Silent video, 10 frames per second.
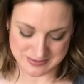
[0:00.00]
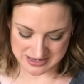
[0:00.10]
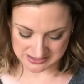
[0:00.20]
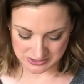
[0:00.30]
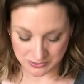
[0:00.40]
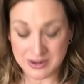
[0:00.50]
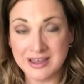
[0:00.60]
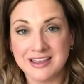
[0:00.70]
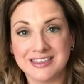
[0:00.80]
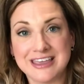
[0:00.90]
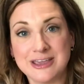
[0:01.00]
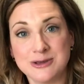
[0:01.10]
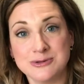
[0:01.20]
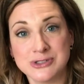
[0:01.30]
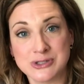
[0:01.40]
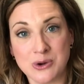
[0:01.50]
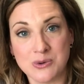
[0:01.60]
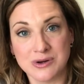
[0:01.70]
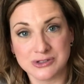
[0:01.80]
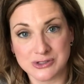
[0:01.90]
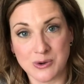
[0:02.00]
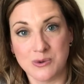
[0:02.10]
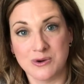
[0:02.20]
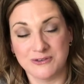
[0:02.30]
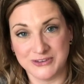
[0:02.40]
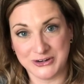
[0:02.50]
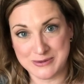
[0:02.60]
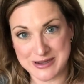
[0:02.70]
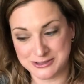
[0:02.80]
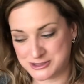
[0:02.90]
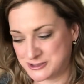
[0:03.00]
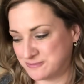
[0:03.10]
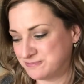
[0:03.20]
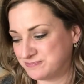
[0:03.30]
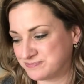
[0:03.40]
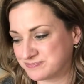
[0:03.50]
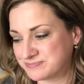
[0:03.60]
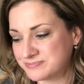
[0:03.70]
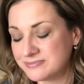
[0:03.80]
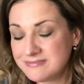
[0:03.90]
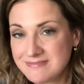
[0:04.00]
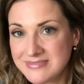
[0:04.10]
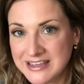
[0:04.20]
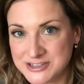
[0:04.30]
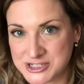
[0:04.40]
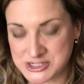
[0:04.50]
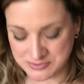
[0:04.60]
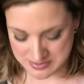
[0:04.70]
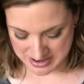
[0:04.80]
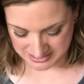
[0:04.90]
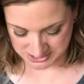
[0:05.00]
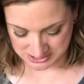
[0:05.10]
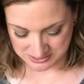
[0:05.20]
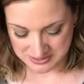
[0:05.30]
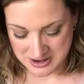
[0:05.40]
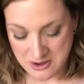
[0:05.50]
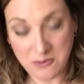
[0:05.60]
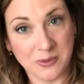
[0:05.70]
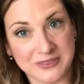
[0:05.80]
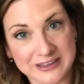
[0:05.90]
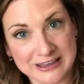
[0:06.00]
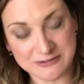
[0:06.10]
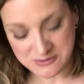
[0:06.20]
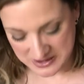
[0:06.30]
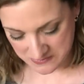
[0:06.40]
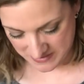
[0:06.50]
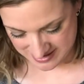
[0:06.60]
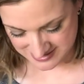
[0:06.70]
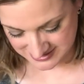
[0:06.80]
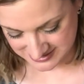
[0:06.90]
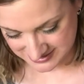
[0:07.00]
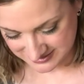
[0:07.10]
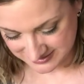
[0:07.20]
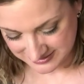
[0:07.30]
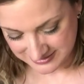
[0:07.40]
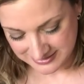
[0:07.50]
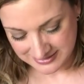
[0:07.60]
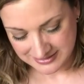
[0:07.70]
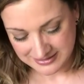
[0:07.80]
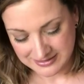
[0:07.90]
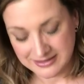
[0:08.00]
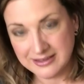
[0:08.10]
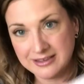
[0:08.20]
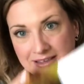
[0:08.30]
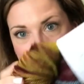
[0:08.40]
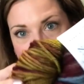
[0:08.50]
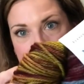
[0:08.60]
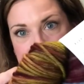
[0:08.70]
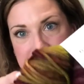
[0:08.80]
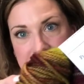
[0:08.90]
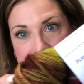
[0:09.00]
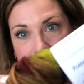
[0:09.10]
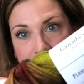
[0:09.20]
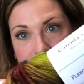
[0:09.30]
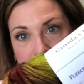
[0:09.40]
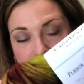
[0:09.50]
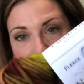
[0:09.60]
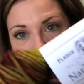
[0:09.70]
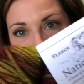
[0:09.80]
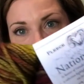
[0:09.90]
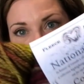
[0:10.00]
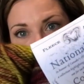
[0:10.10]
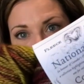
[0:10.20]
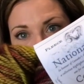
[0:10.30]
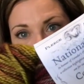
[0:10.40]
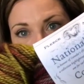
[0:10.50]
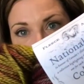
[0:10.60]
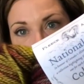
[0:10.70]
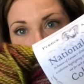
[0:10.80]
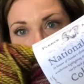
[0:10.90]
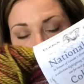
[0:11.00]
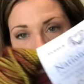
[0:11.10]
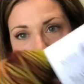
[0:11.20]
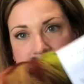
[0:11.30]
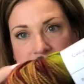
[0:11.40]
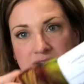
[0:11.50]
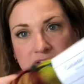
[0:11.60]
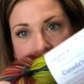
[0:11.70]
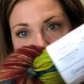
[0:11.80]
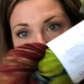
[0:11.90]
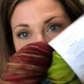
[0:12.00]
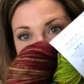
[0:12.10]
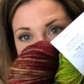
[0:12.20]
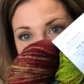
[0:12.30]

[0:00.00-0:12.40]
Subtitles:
to me. So thank you so, so very much. Just to remind you what the giveaway was, it was this beautiful Fleece Artist National Parks yarn,